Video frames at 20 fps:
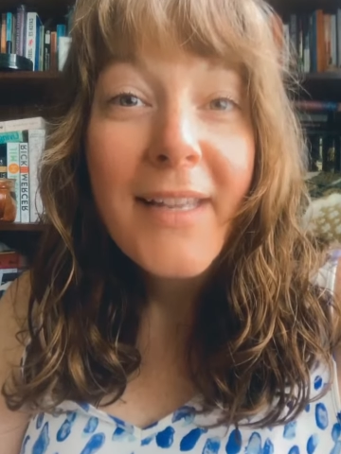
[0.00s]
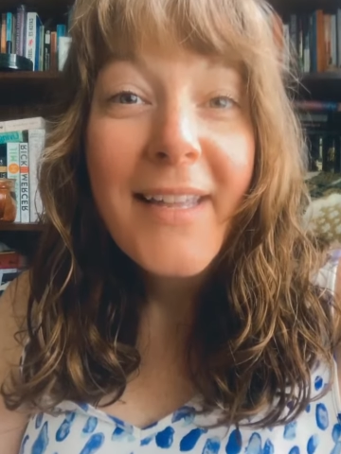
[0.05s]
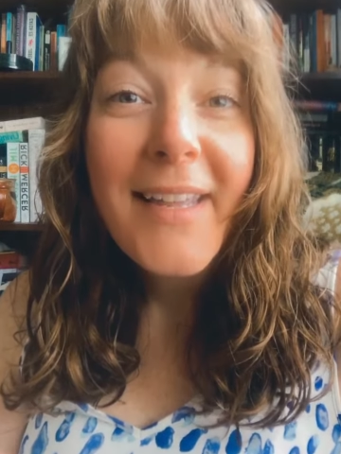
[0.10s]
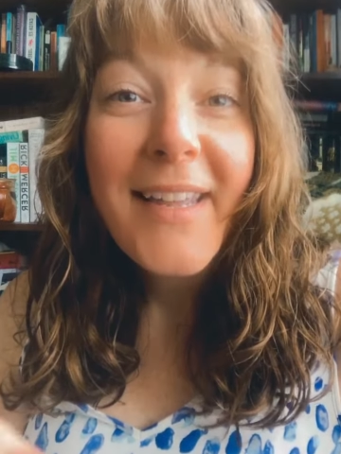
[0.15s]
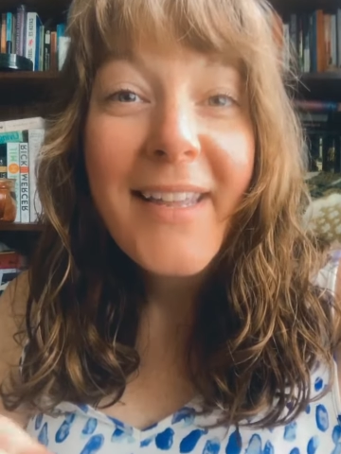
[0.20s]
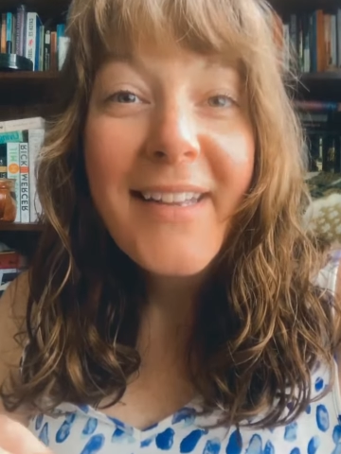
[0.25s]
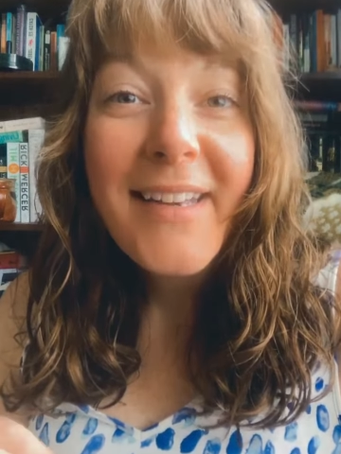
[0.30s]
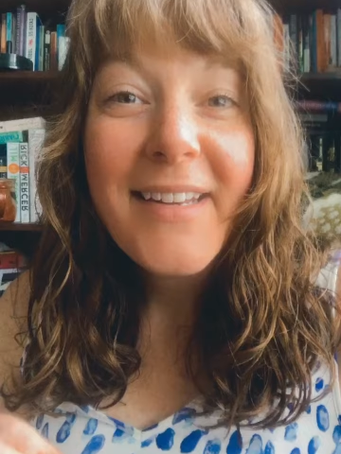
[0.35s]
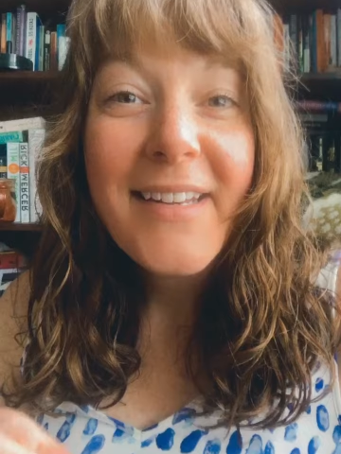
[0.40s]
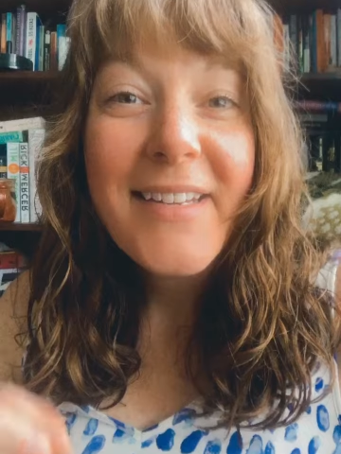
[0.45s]

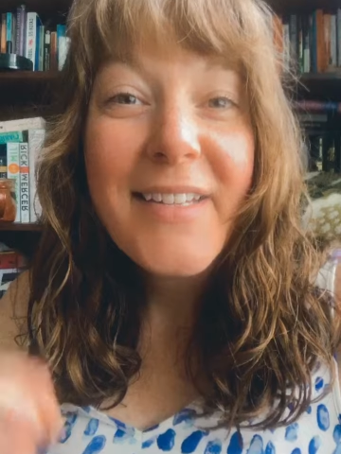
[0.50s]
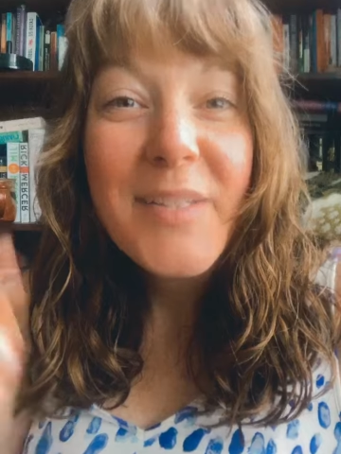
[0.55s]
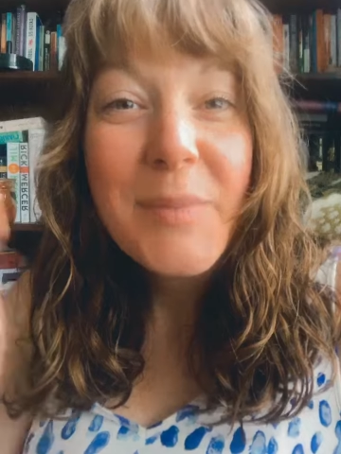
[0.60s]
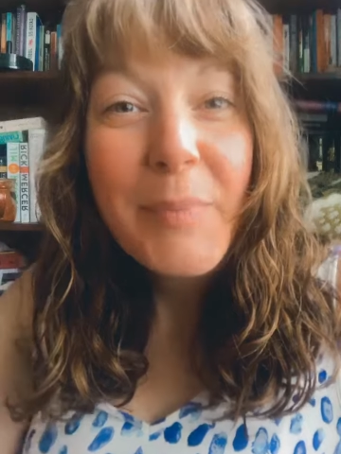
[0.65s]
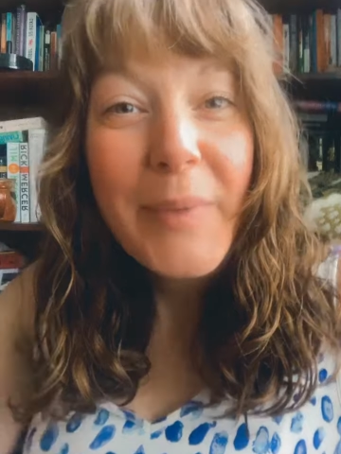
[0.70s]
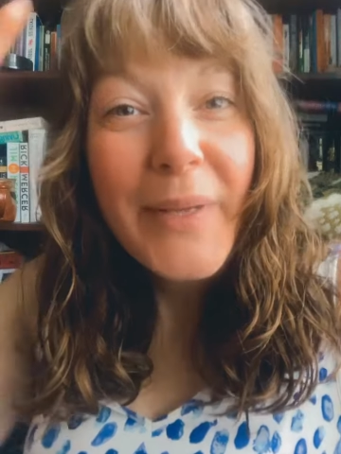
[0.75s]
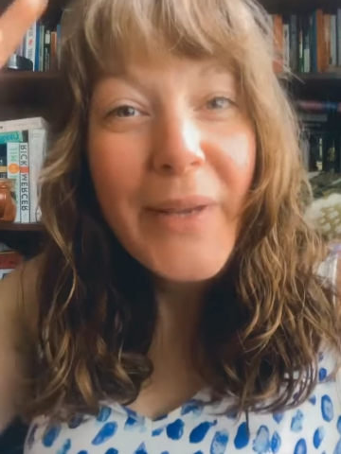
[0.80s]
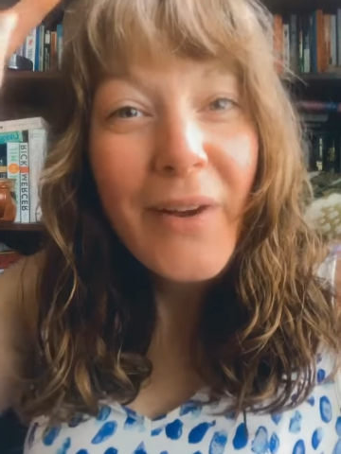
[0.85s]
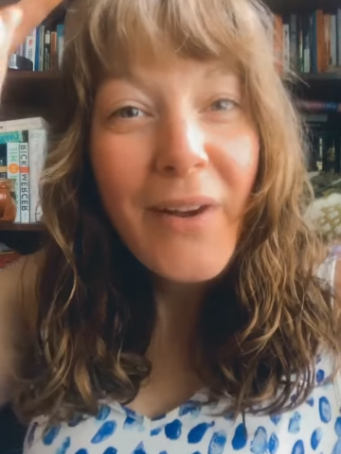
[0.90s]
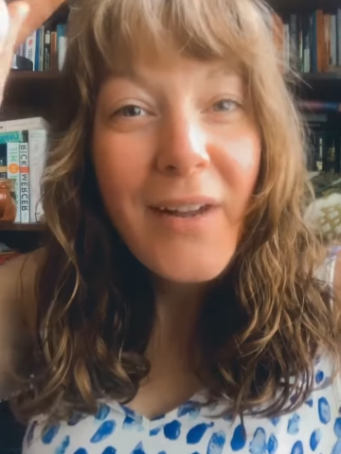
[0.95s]
It is
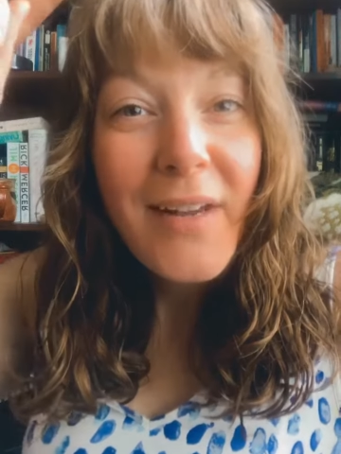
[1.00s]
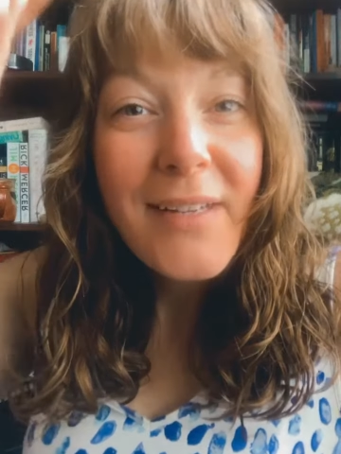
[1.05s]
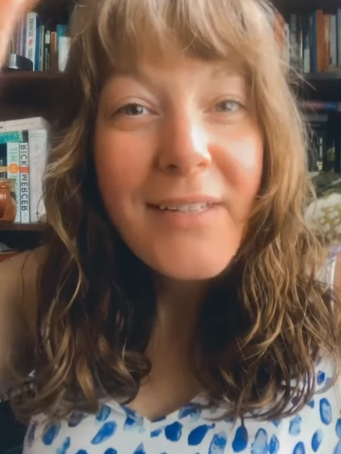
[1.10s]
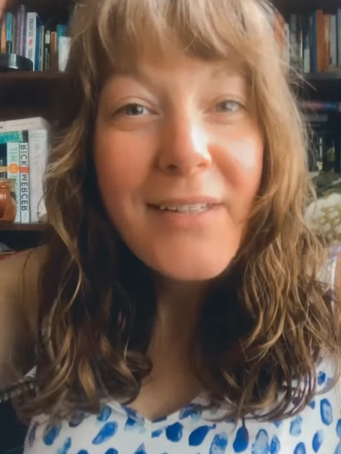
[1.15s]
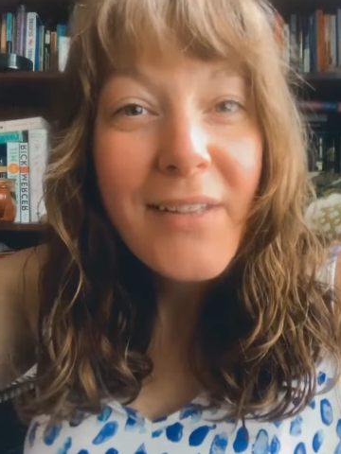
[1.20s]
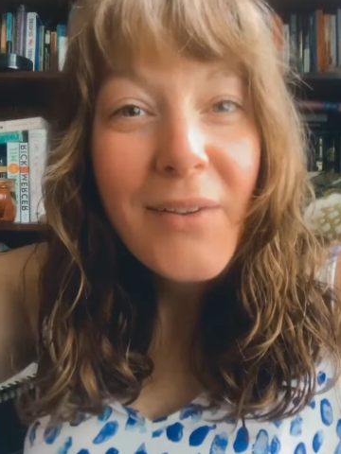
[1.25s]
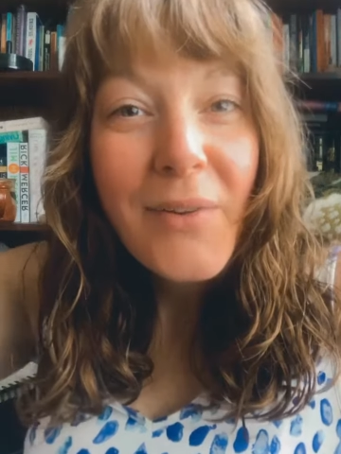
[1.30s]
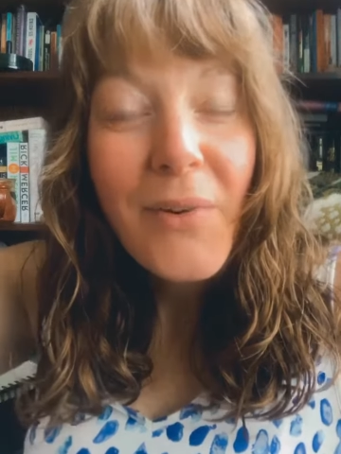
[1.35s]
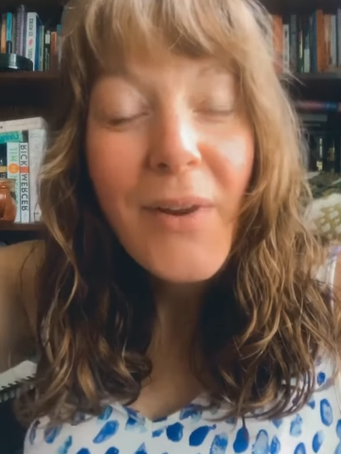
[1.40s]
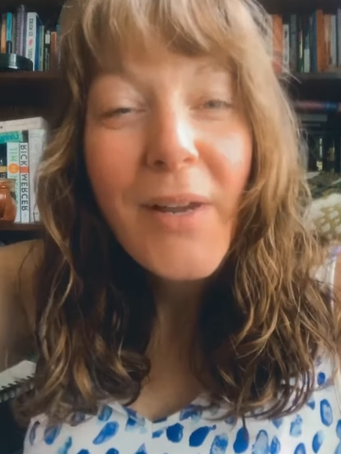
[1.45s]
beyond
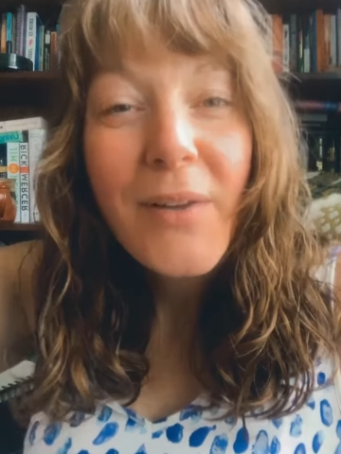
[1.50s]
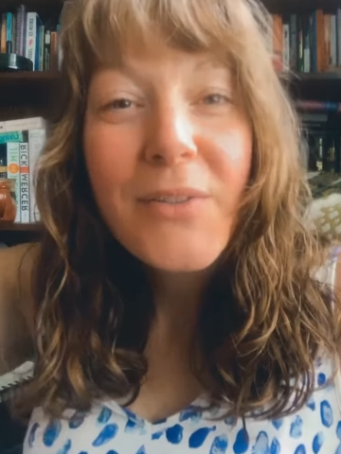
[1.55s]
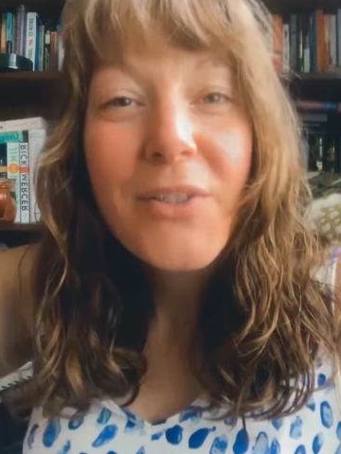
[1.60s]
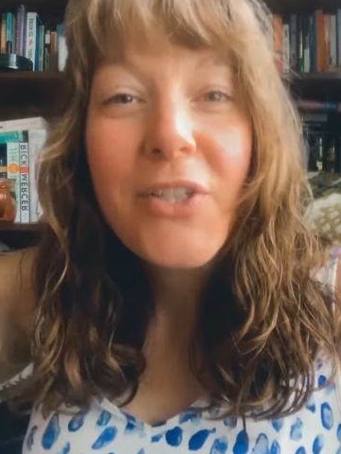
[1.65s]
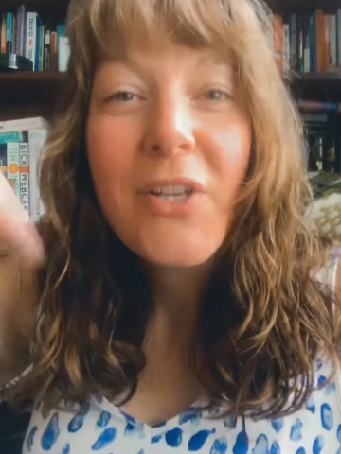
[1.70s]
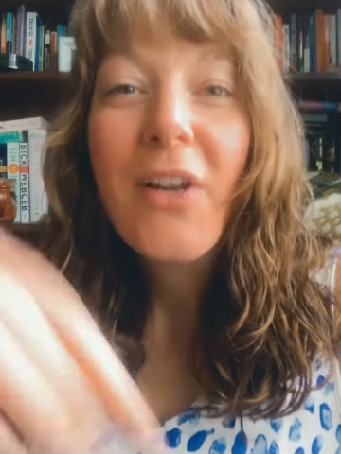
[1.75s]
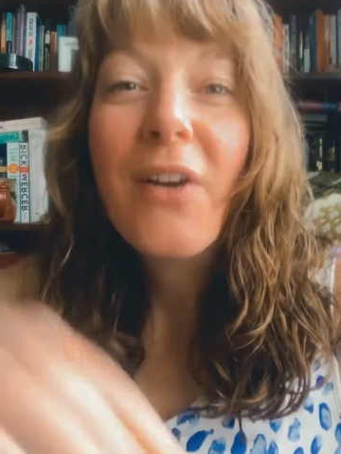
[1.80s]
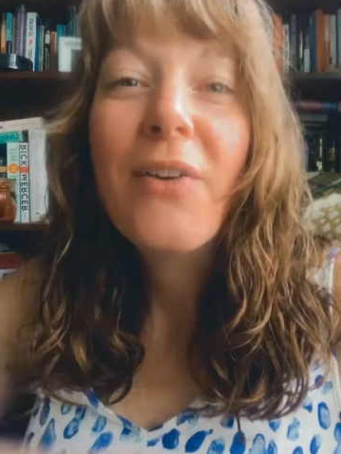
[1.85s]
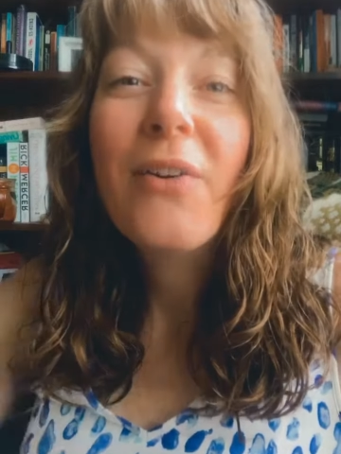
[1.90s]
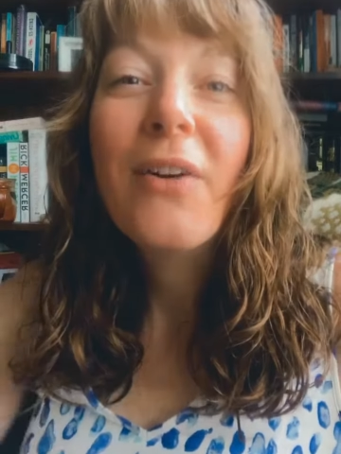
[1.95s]
the crown
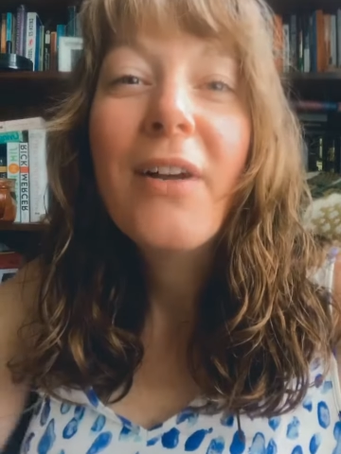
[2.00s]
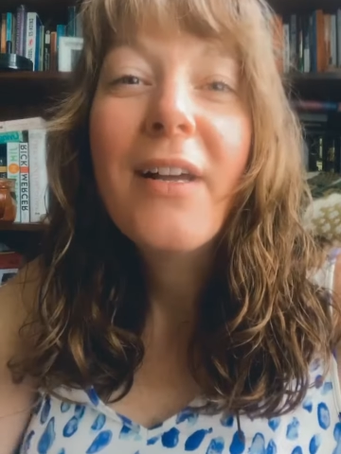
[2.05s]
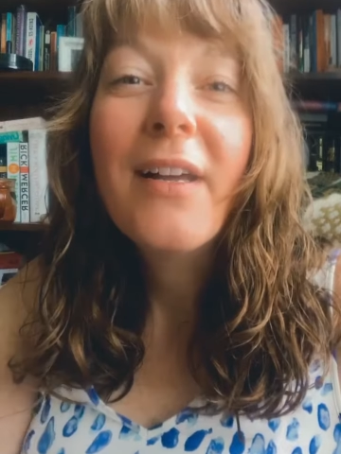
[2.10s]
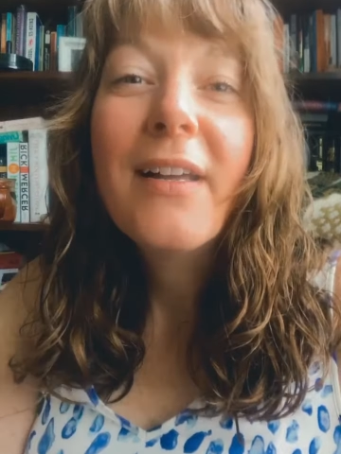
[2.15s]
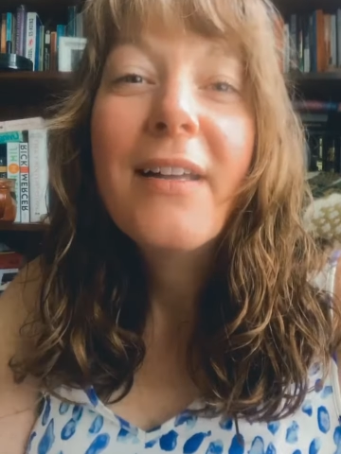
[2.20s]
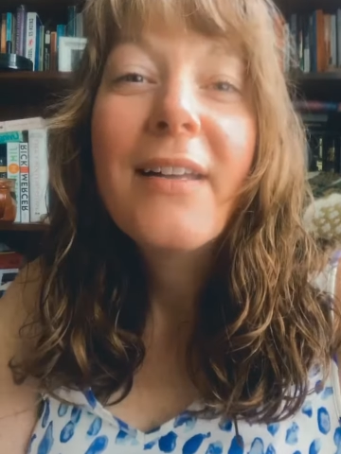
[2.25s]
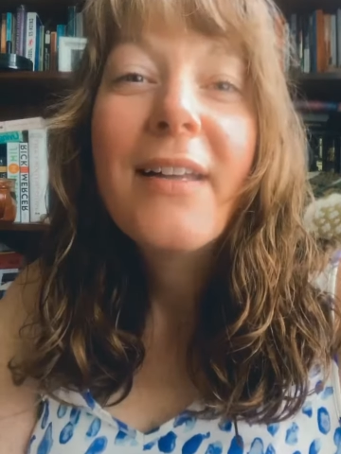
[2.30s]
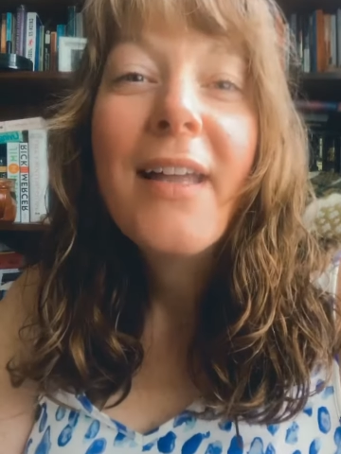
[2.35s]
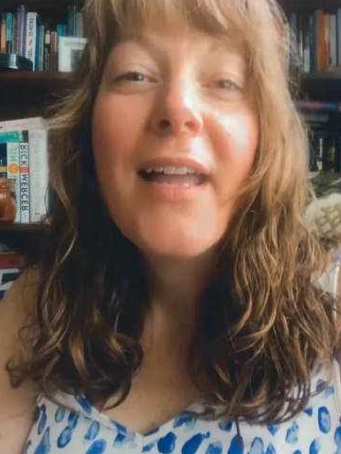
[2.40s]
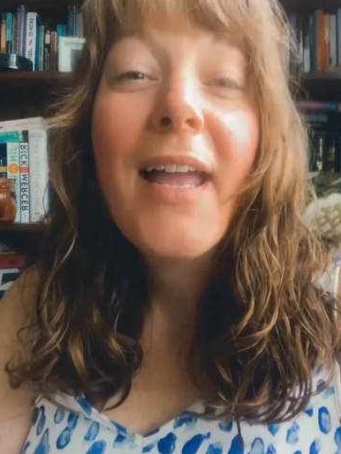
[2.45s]
chakra